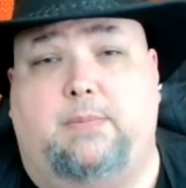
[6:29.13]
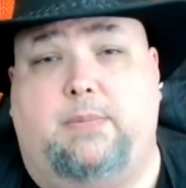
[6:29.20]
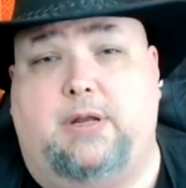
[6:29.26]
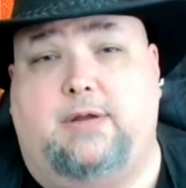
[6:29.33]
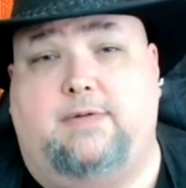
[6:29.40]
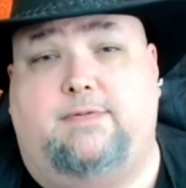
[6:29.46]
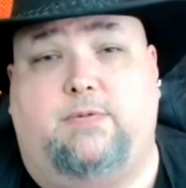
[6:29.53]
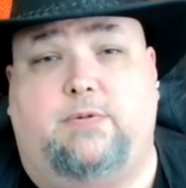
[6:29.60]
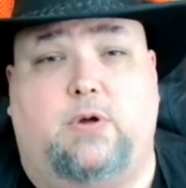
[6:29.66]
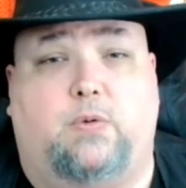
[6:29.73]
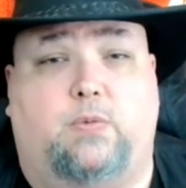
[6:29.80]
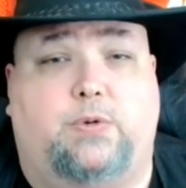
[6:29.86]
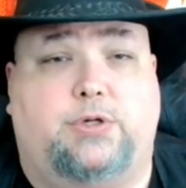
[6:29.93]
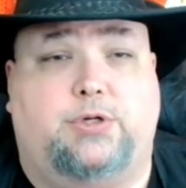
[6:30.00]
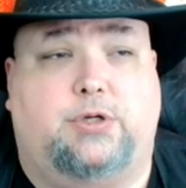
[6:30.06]
Many of you
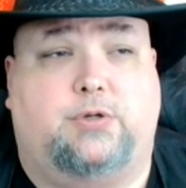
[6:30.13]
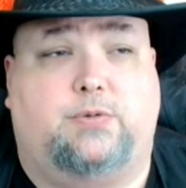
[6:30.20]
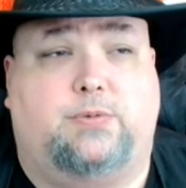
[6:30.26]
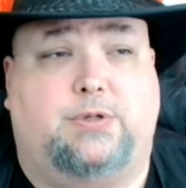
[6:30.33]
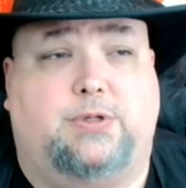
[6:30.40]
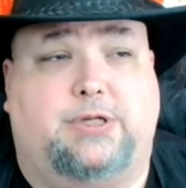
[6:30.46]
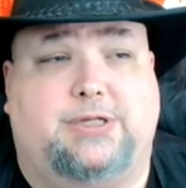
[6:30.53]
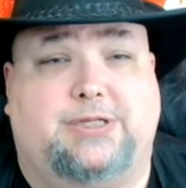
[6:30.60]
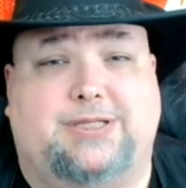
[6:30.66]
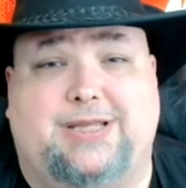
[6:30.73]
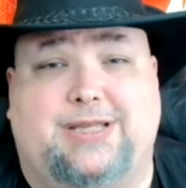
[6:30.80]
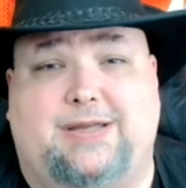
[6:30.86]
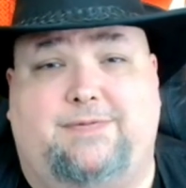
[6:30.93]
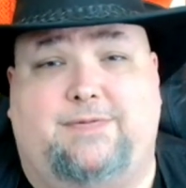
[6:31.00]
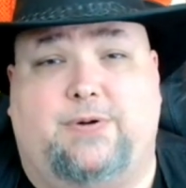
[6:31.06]
know we just released
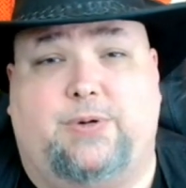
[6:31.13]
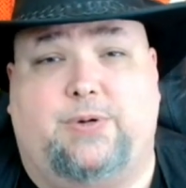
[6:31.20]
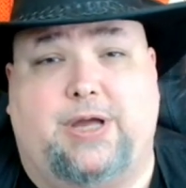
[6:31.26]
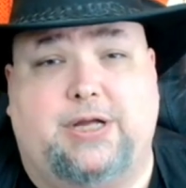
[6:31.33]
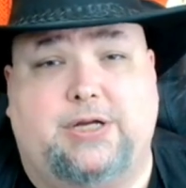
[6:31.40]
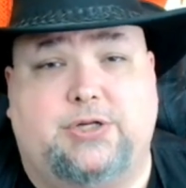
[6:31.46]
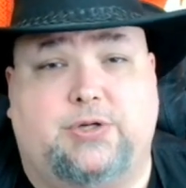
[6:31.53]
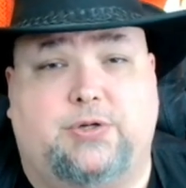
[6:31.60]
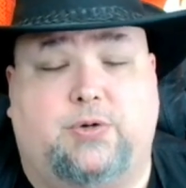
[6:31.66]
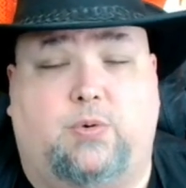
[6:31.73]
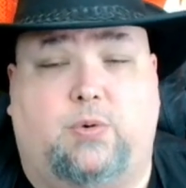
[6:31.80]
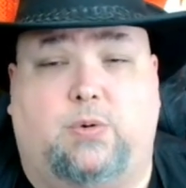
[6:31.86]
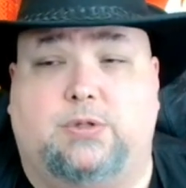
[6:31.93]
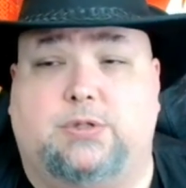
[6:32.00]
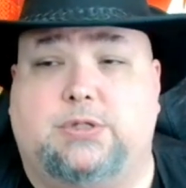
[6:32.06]
the evocation
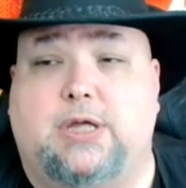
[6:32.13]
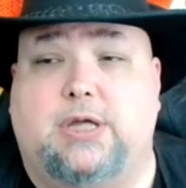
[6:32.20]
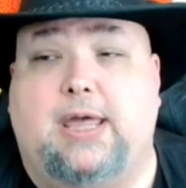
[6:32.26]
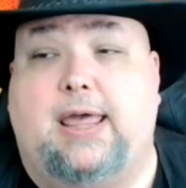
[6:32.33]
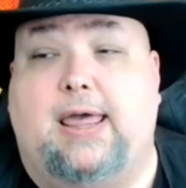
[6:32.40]
course.